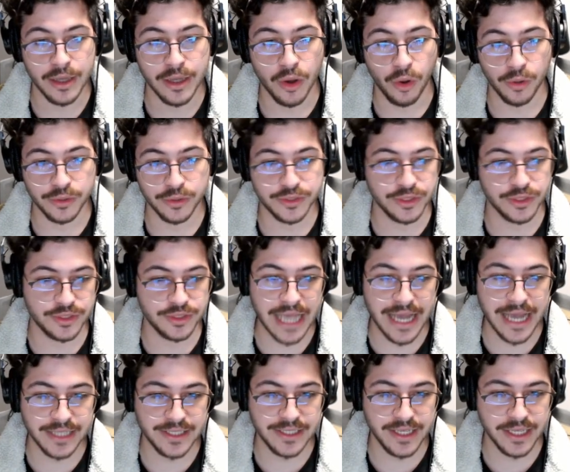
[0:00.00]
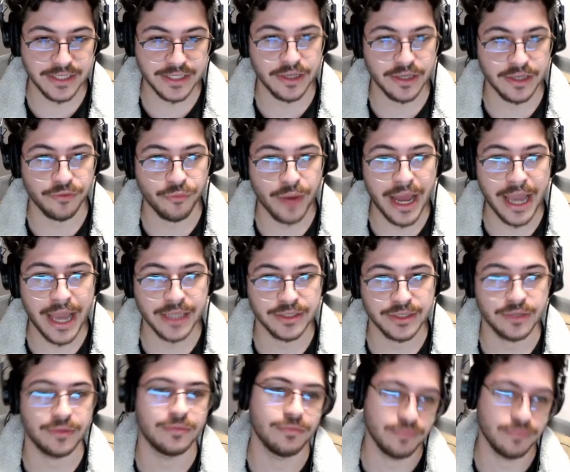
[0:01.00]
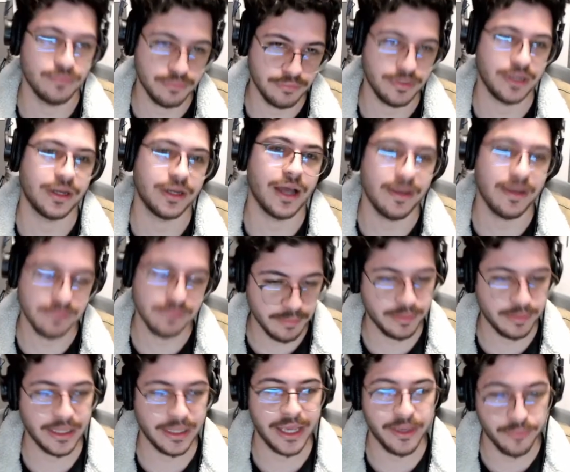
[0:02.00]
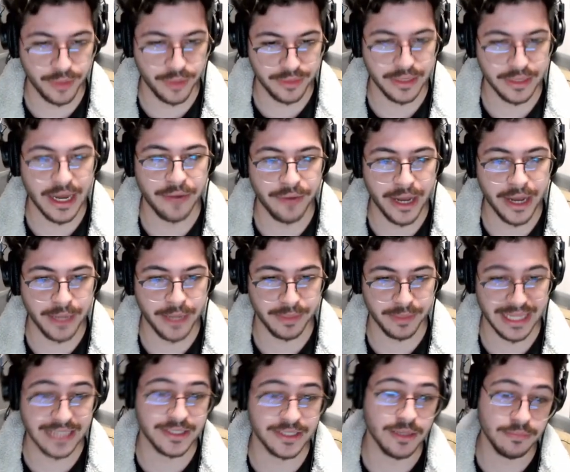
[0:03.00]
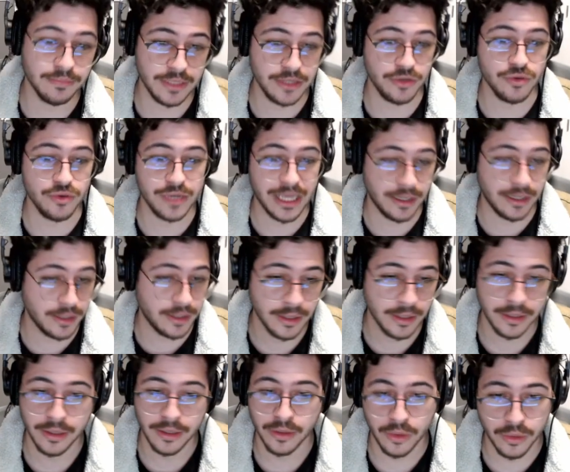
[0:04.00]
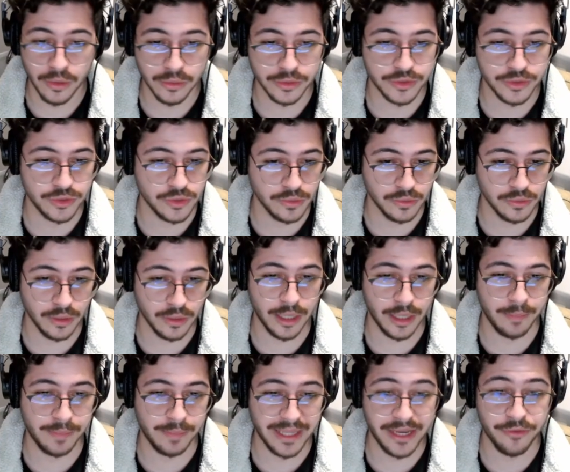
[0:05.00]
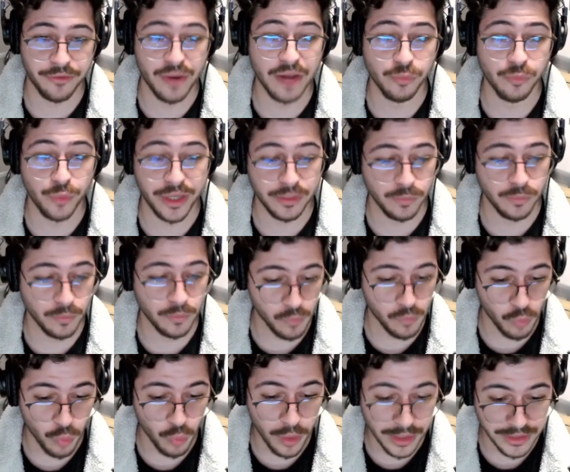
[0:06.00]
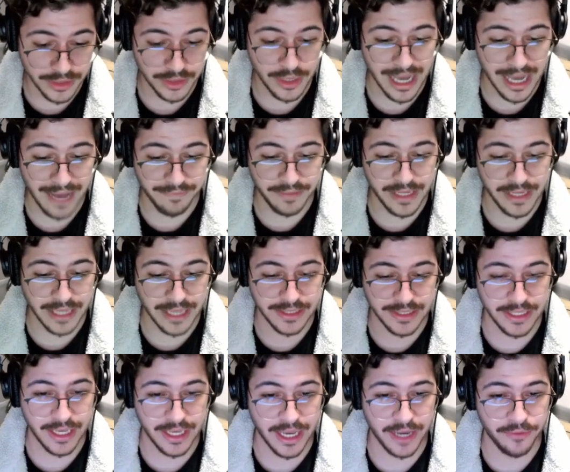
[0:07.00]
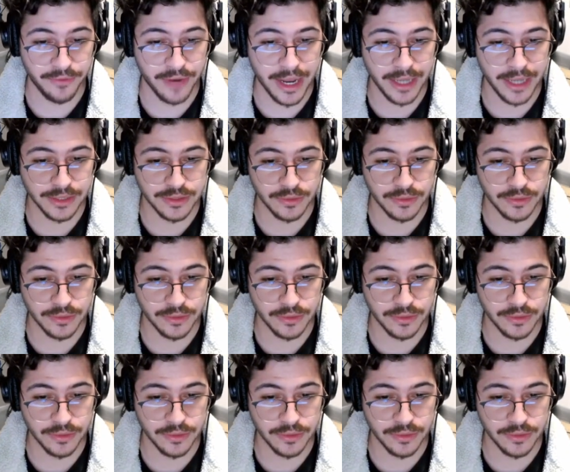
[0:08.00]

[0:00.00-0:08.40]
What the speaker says: Also, sizing is not right, so we're gonna have to play with that, right? But that's something you can also play around with once you have the SDK, right?